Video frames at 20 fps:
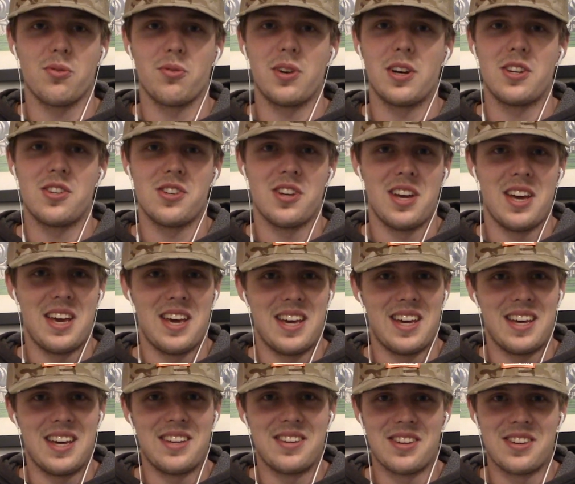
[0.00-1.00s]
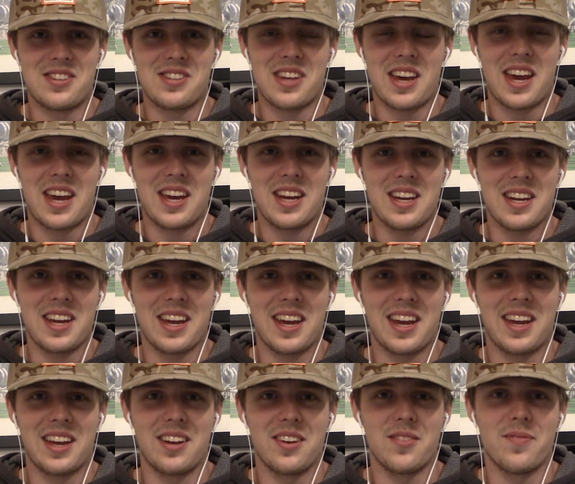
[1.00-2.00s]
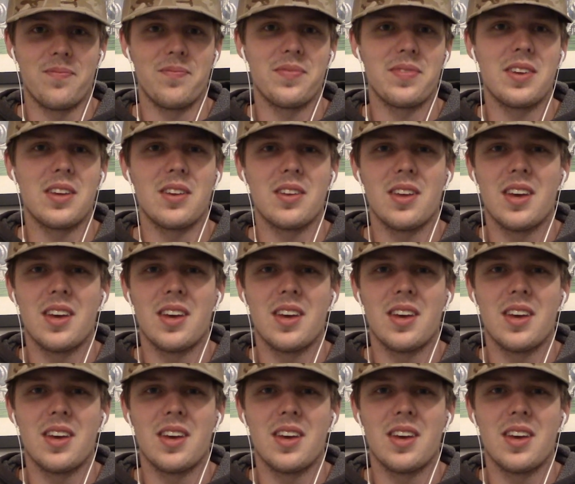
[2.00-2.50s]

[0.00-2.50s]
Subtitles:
which is insane, and